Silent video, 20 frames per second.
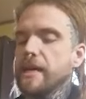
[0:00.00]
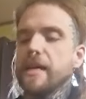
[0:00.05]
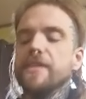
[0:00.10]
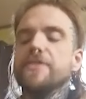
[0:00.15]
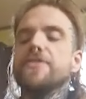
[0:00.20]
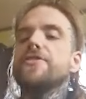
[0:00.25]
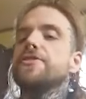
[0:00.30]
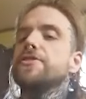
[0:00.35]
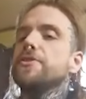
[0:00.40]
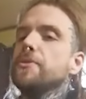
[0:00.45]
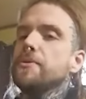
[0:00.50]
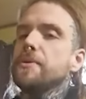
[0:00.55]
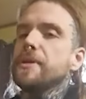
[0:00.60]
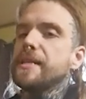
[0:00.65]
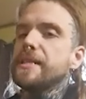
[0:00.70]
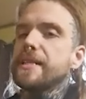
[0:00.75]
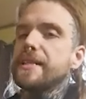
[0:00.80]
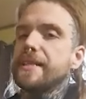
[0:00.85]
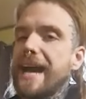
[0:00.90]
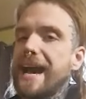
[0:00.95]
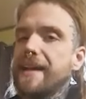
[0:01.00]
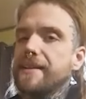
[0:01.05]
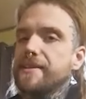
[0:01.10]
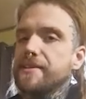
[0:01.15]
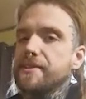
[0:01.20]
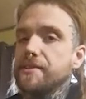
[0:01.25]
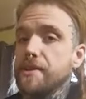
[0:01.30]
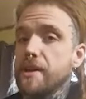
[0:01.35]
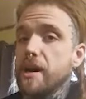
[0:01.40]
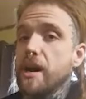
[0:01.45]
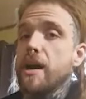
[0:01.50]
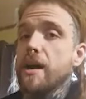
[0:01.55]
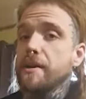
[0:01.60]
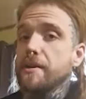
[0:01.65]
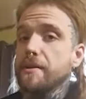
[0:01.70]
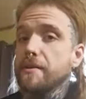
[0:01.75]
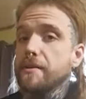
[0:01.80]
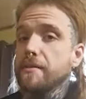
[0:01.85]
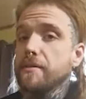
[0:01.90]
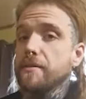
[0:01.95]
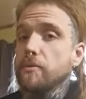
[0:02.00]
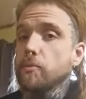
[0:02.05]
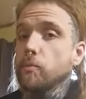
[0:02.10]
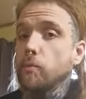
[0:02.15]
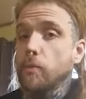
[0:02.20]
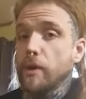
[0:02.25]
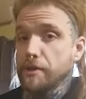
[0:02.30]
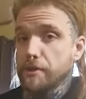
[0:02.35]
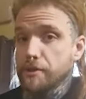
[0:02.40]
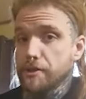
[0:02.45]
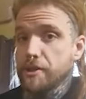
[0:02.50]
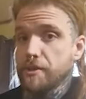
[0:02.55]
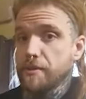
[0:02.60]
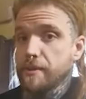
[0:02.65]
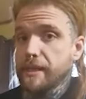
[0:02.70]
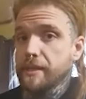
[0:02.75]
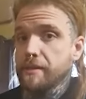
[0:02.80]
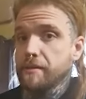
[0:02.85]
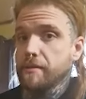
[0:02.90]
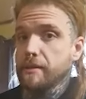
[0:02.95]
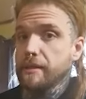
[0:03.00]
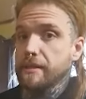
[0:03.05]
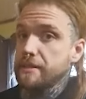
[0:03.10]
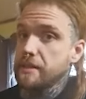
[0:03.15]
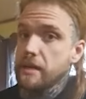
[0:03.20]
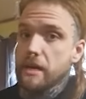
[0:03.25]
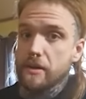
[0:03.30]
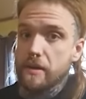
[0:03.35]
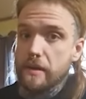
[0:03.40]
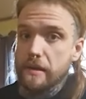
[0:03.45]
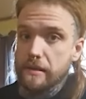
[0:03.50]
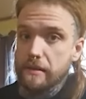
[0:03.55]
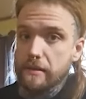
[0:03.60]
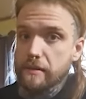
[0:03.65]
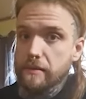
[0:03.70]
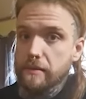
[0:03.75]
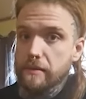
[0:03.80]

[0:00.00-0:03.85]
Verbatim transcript: as soon as that's not what you're doing, it's not art.